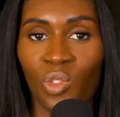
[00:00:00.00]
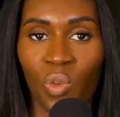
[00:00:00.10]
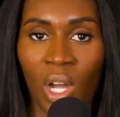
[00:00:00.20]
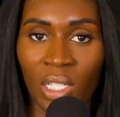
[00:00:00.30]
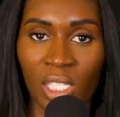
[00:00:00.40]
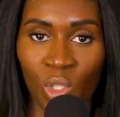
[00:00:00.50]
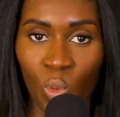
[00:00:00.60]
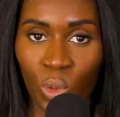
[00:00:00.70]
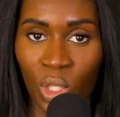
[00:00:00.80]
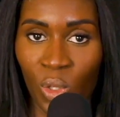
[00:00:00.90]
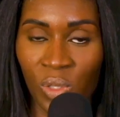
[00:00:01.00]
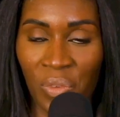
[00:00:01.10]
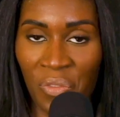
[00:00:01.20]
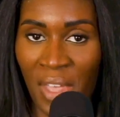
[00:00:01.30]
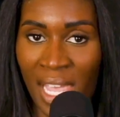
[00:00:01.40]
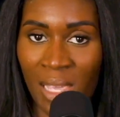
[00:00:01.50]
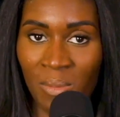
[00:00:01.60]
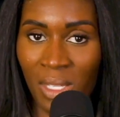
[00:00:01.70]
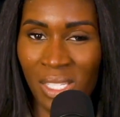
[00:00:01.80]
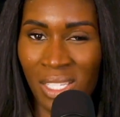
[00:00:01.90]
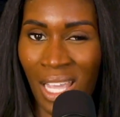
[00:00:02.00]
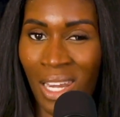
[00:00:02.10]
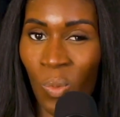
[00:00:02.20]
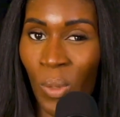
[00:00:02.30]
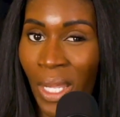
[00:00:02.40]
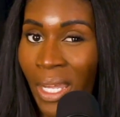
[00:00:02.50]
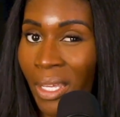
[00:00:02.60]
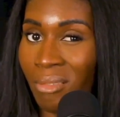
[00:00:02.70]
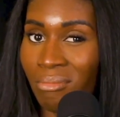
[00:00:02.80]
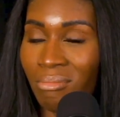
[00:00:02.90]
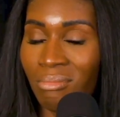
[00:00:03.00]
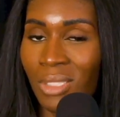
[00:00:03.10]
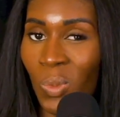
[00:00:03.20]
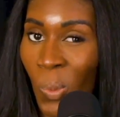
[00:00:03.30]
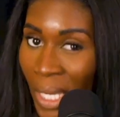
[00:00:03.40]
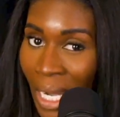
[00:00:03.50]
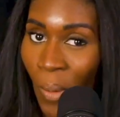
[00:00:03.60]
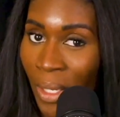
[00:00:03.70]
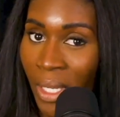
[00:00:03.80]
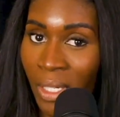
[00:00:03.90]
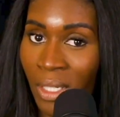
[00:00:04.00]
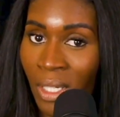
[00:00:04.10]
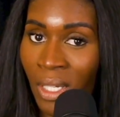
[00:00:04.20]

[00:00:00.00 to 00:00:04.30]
drug, this new thirst for fame, is kind of weird. It's weird out here.